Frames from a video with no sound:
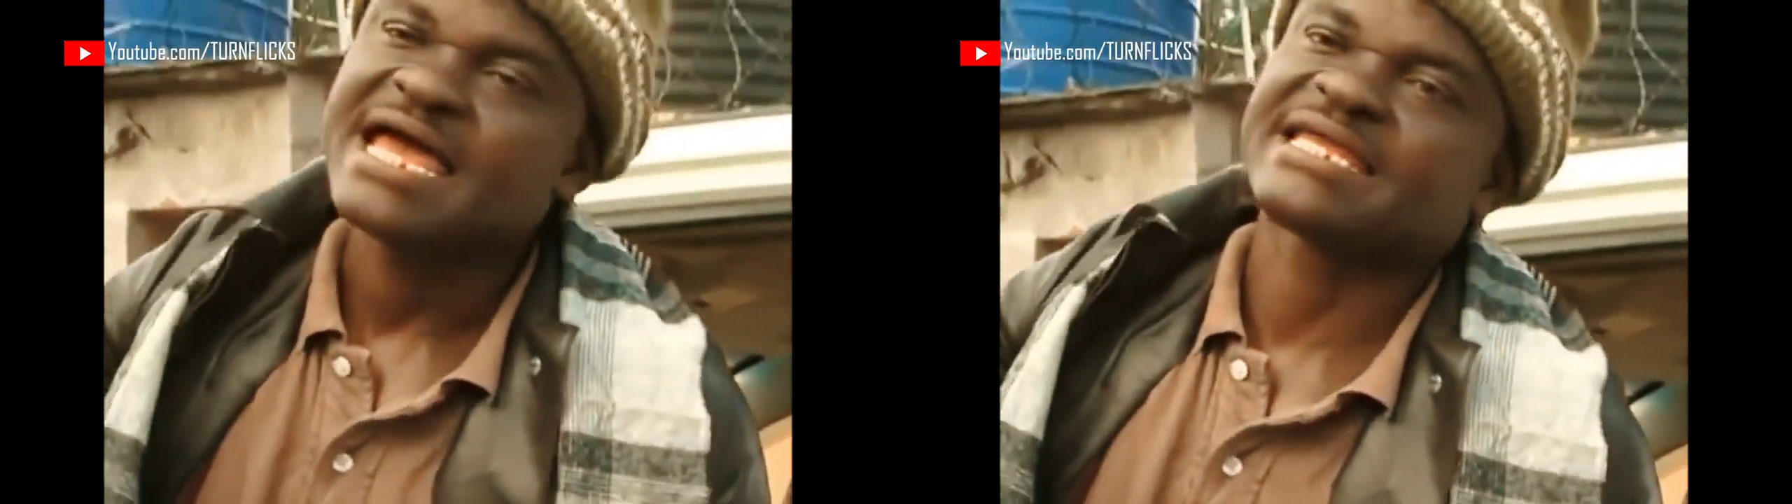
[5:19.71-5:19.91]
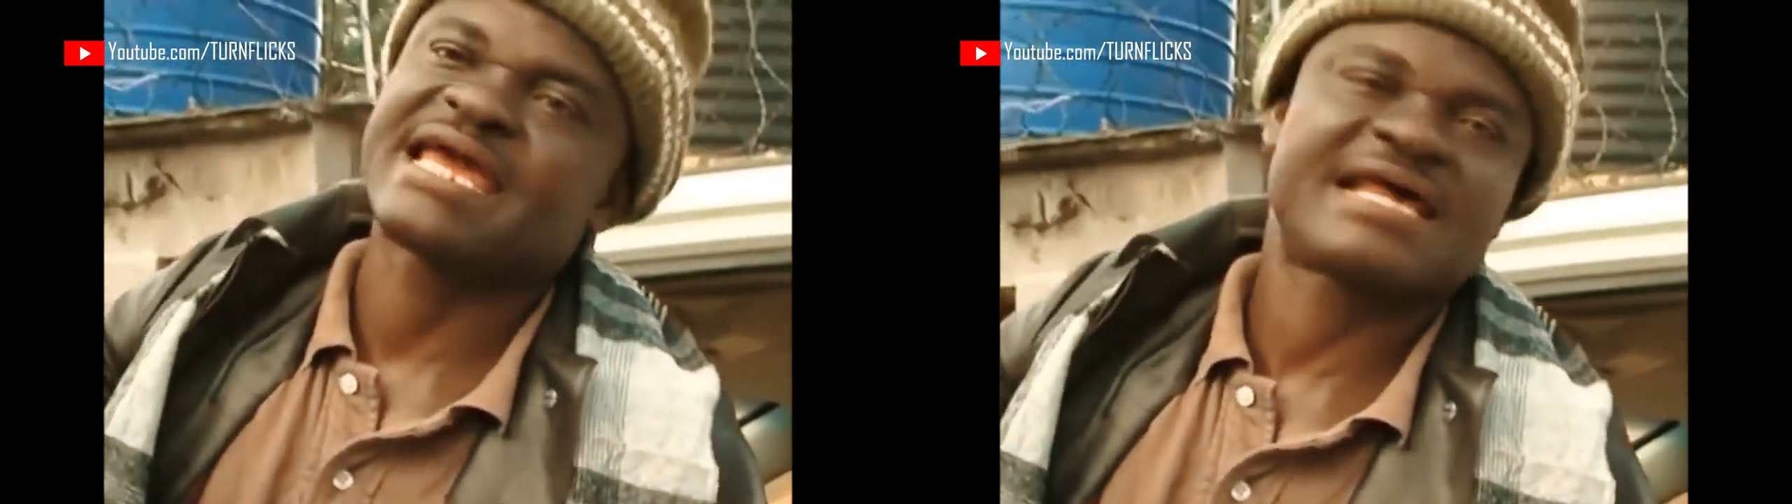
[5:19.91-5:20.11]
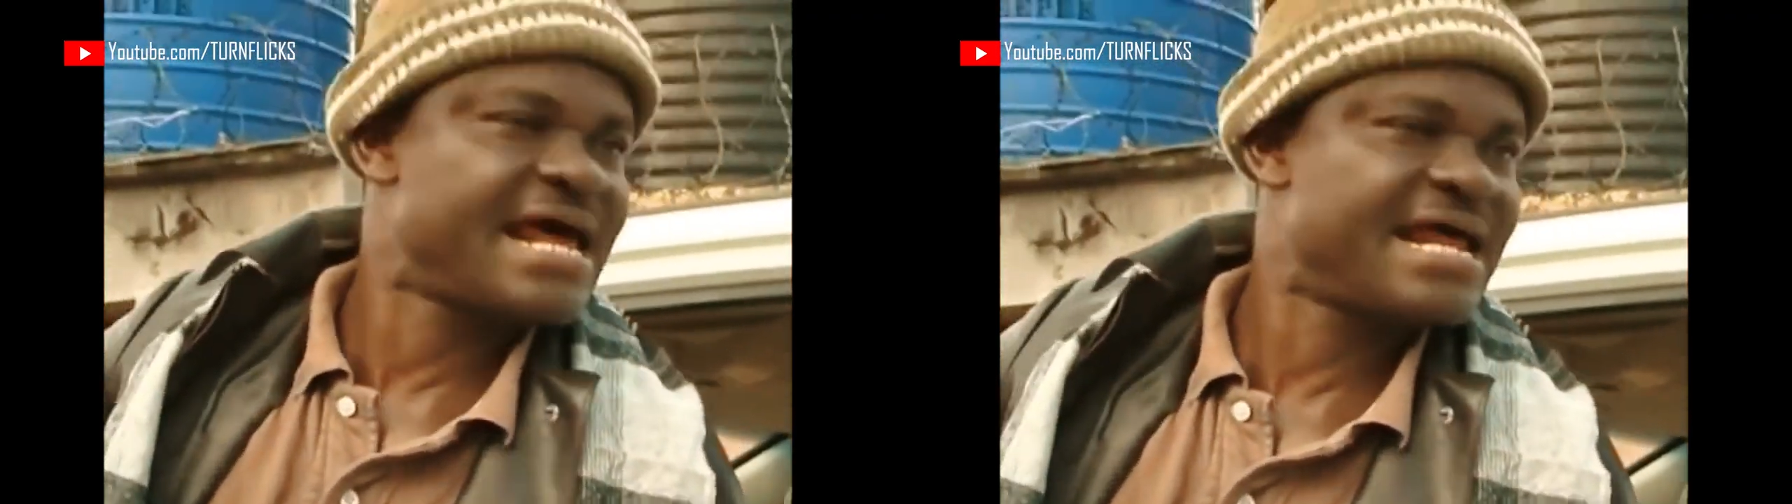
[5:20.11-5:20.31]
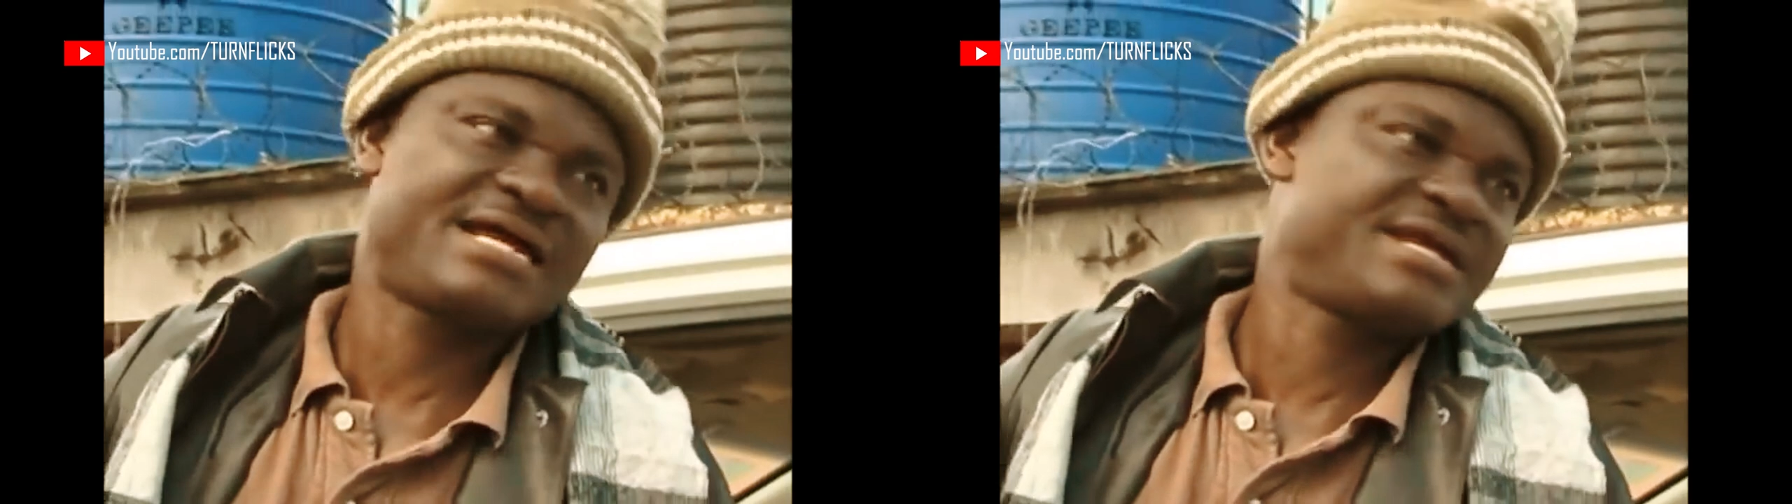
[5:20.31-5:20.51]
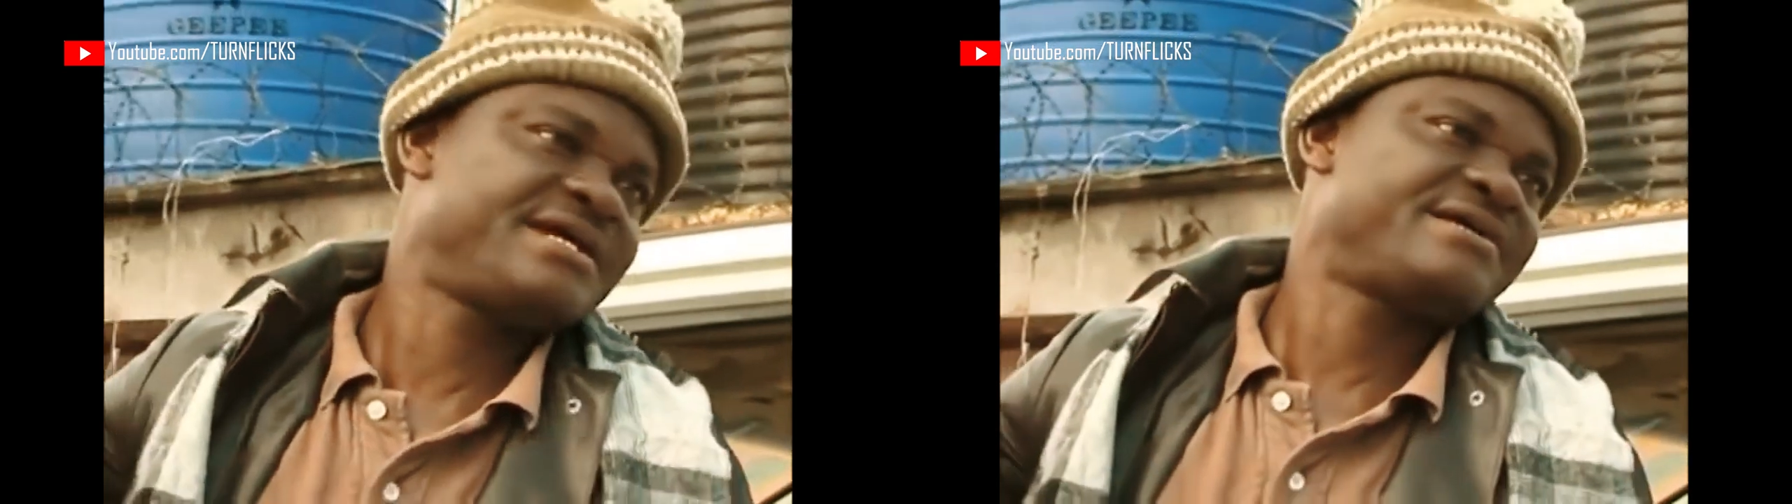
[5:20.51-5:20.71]
Get out
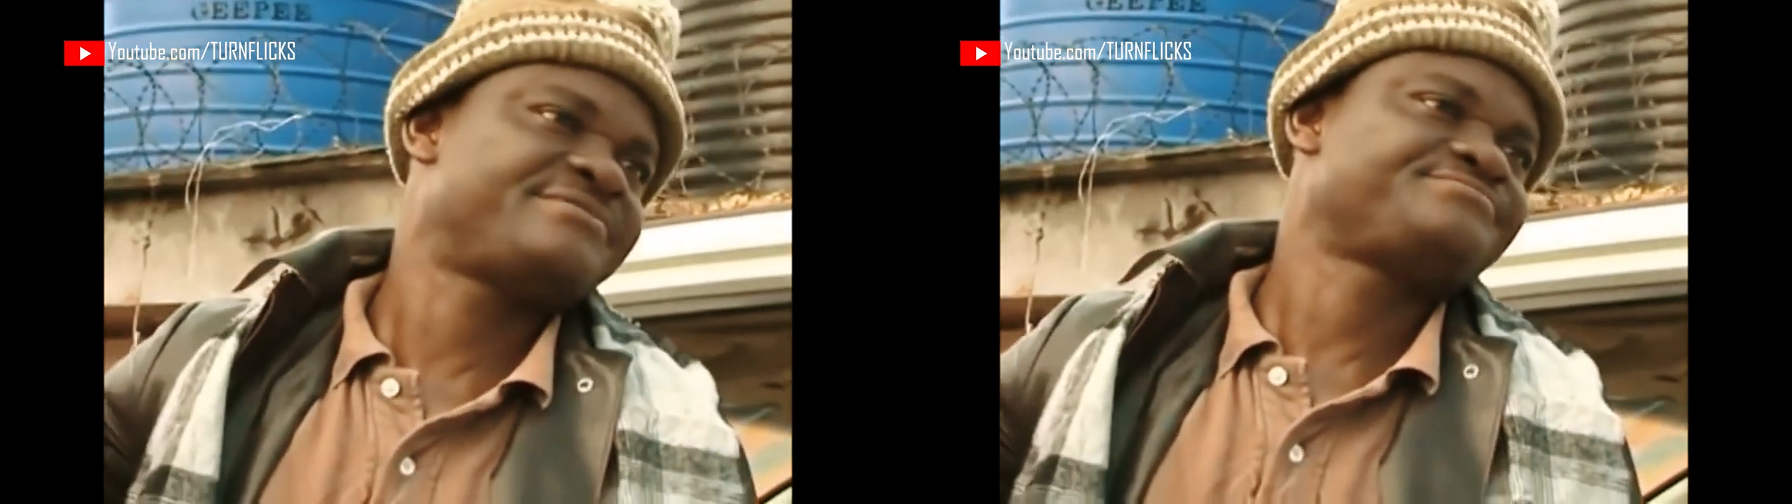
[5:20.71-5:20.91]
of here.